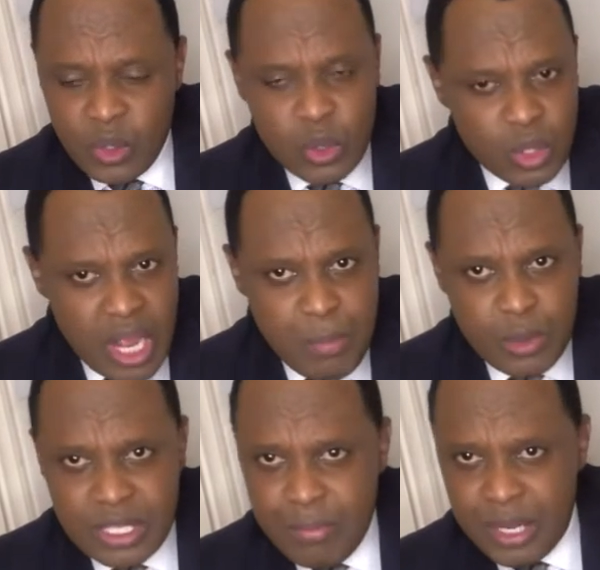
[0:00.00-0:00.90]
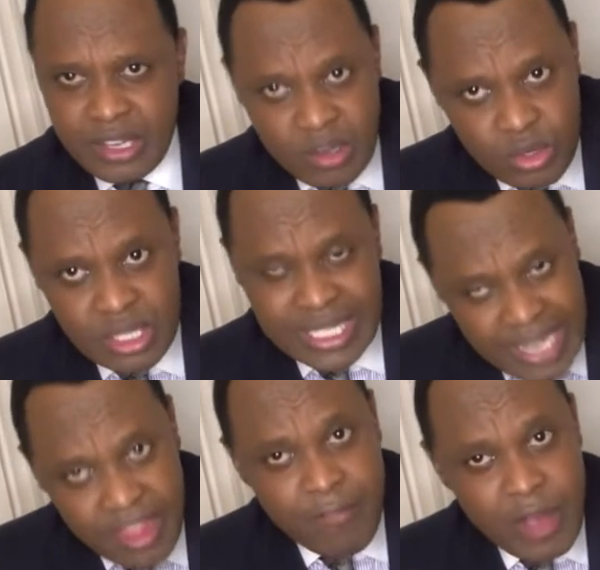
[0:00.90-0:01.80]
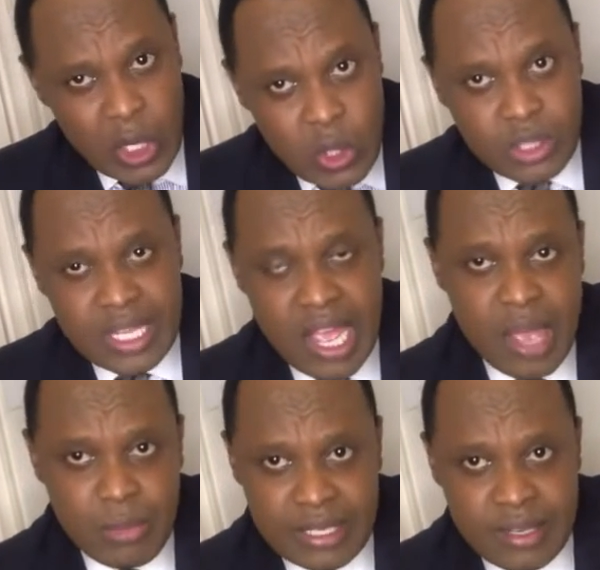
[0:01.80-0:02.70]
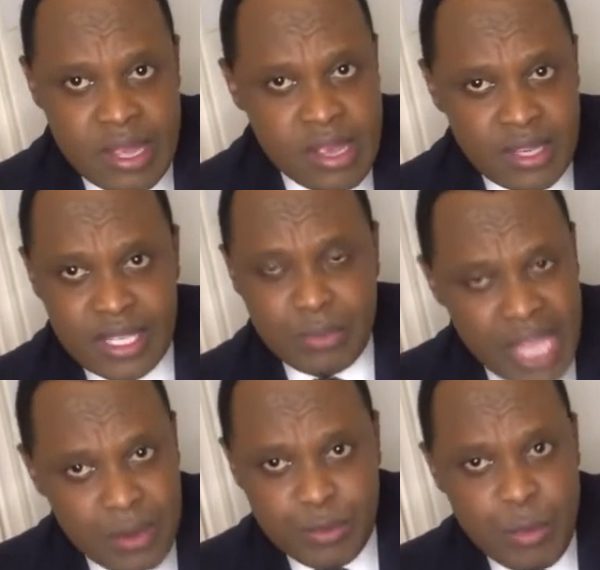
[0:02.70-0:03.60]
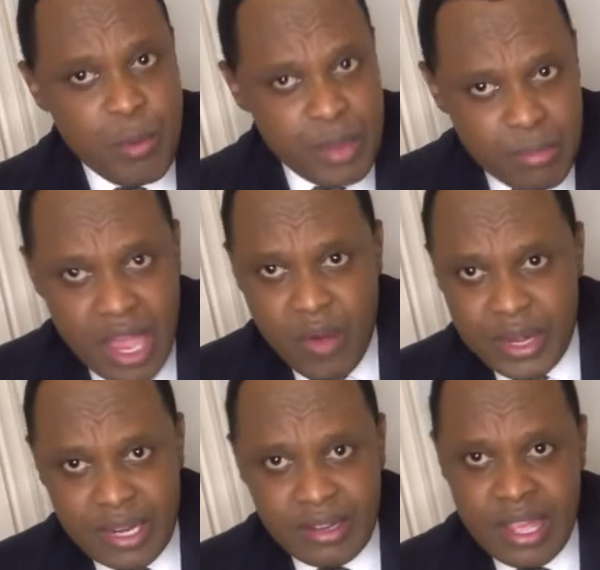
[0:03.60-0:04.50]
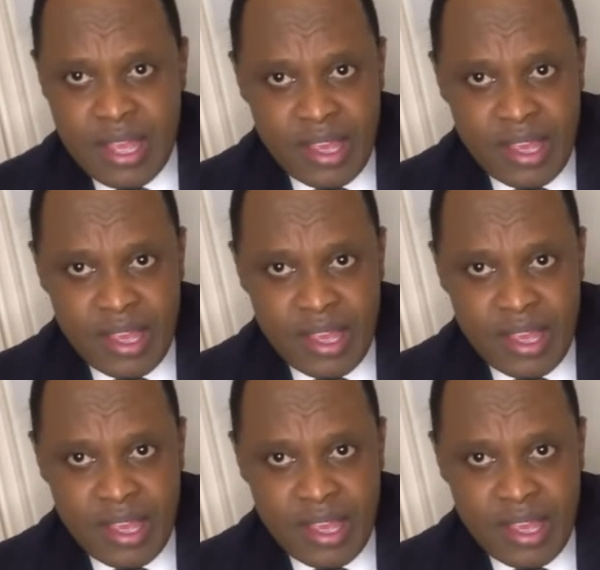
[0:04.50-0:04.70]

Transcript: good couples that have been together for a long time, and sometimes people be married, and